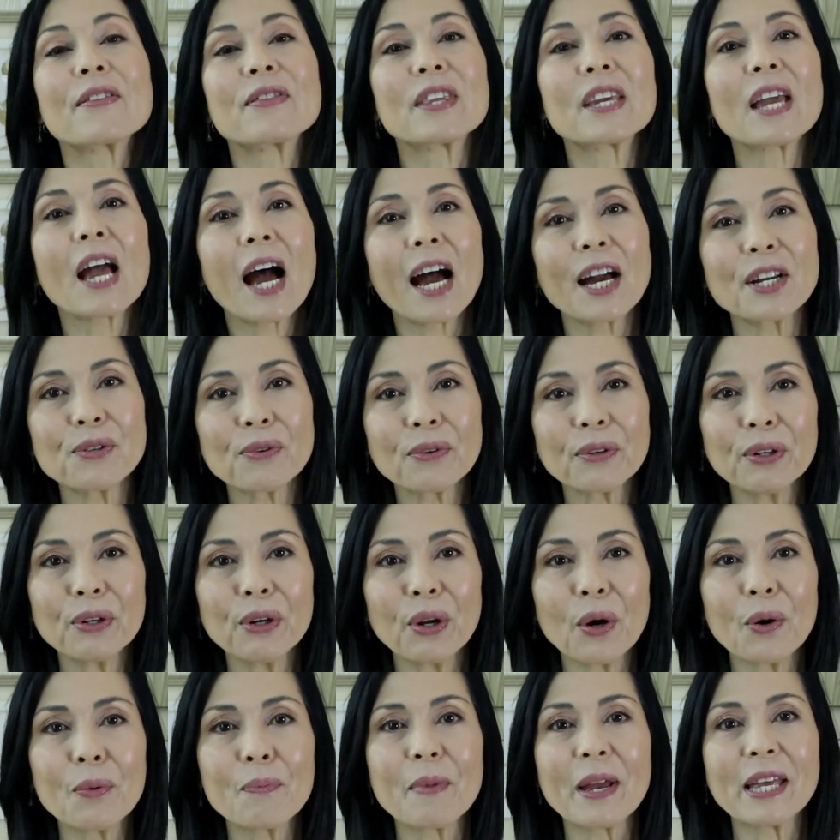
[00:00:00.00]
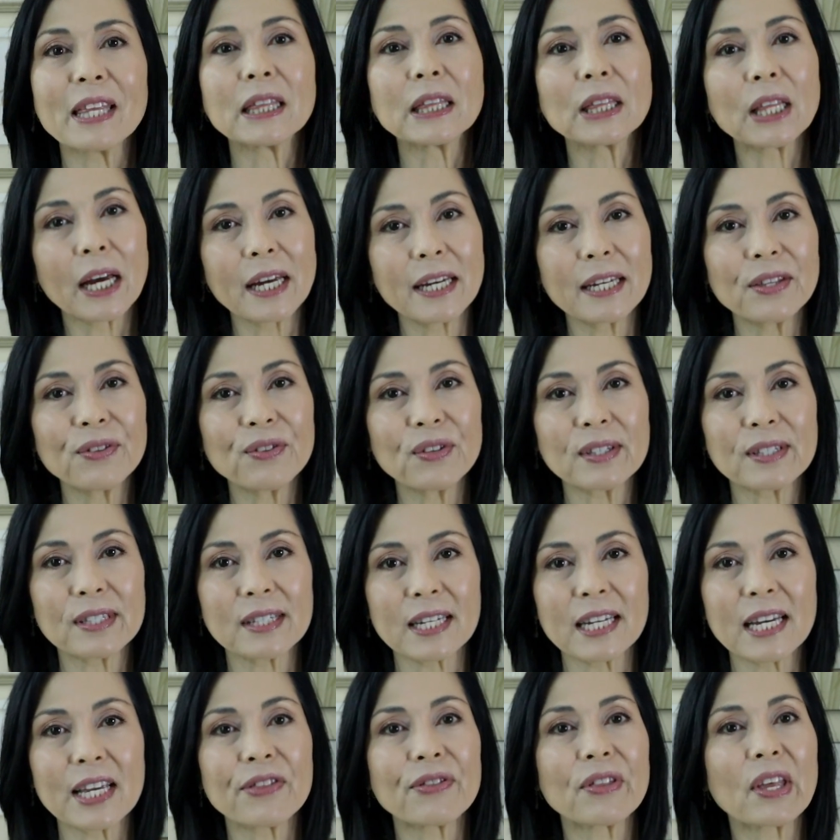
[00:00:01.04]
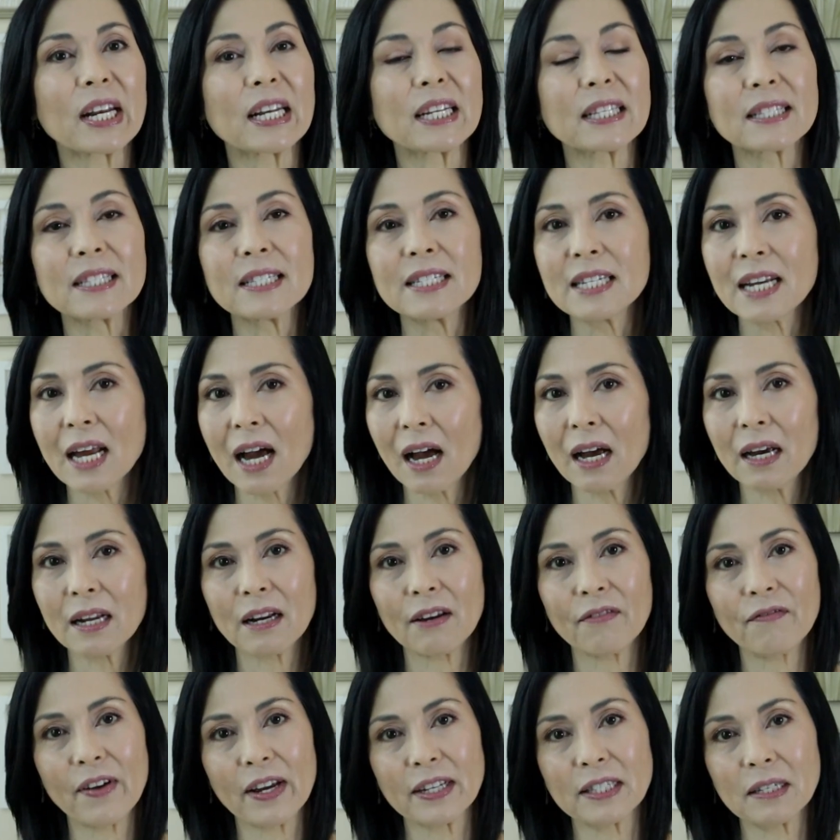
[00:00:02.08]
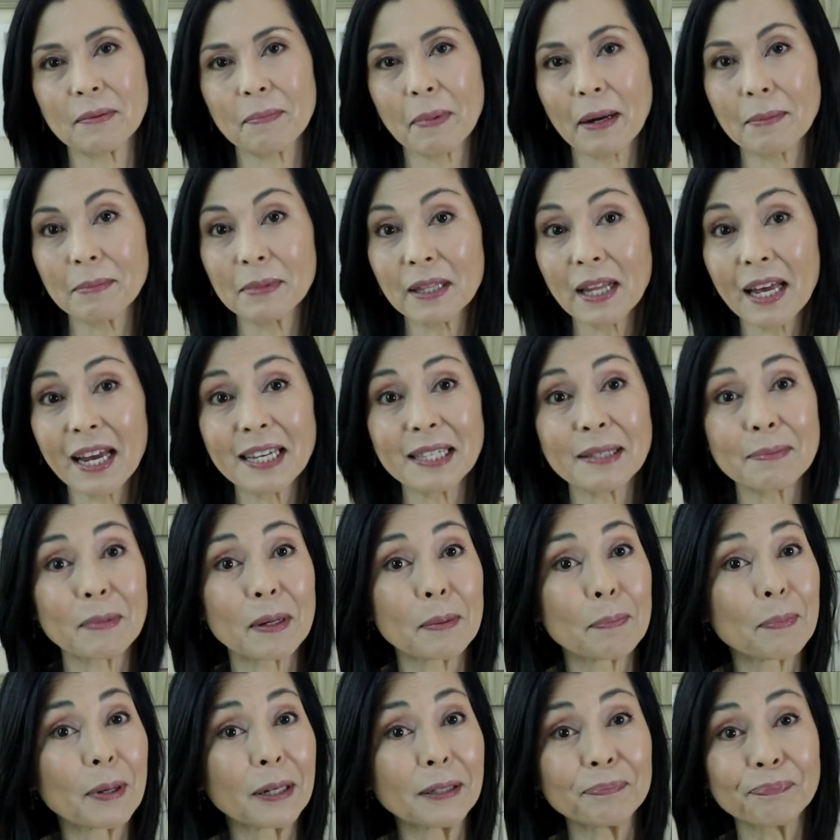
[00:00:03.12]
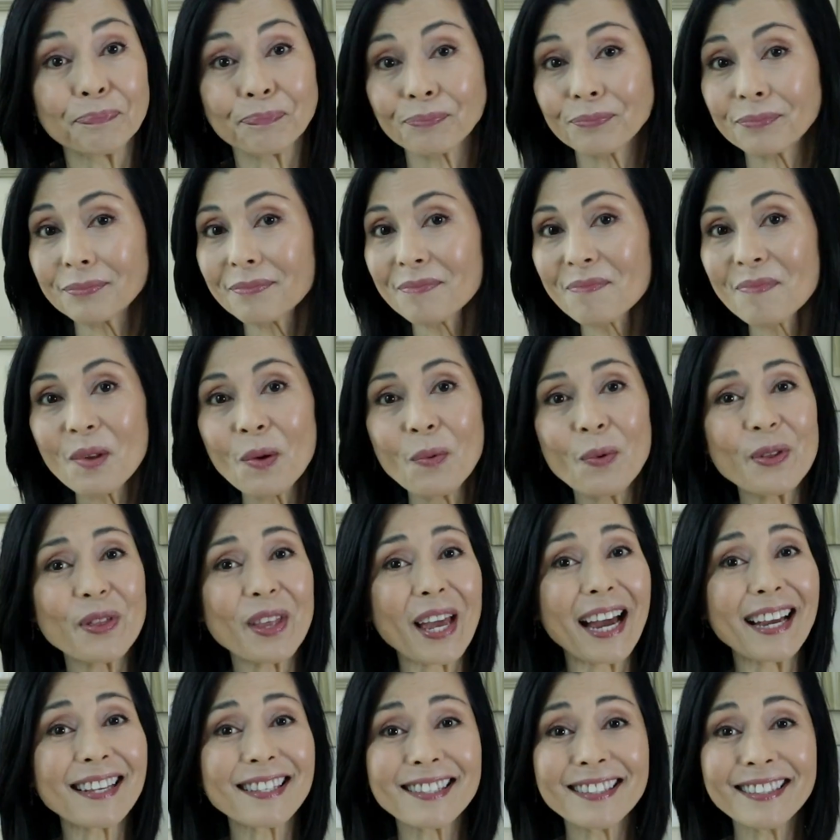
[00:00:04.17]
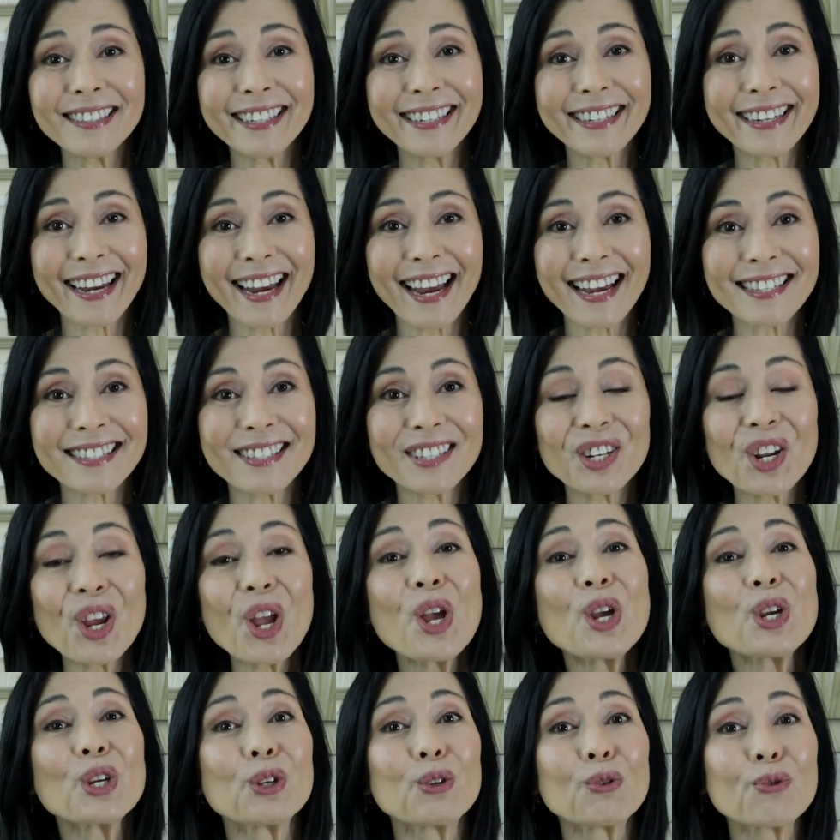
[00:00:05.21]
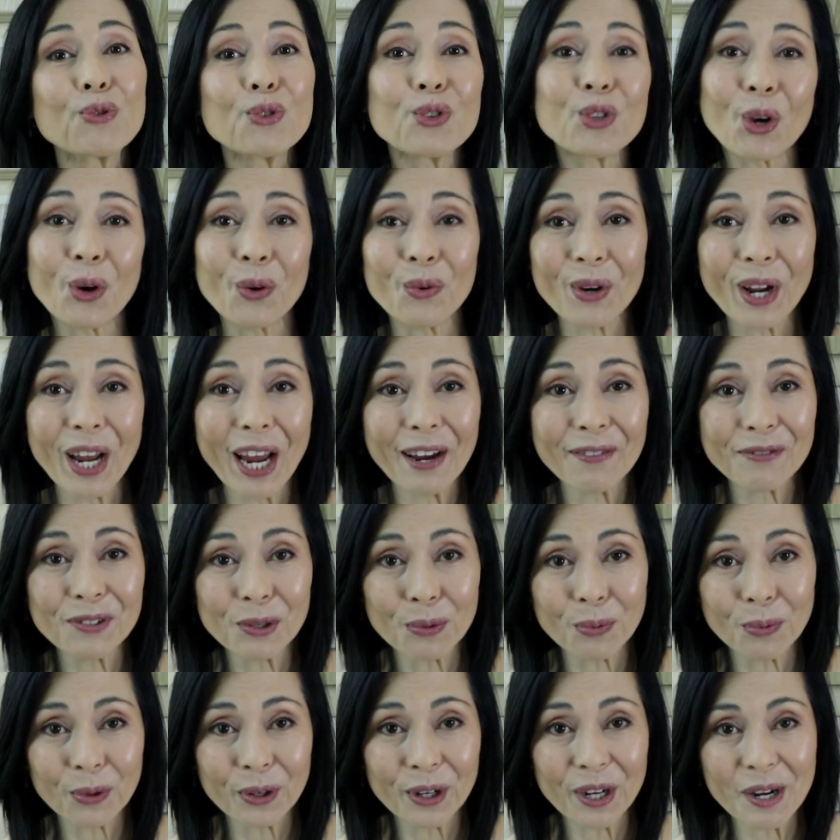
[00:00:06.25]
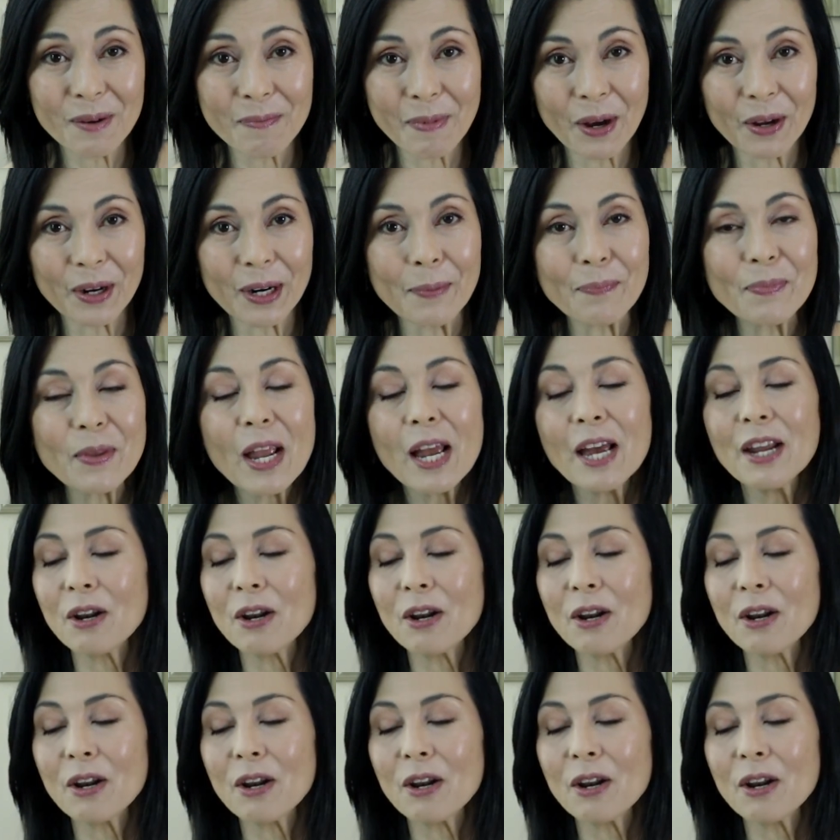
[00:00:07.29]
The hydroquinone may lighten the skin that is not affected by melasma, but with azelaic acid, you don't have to worry about it.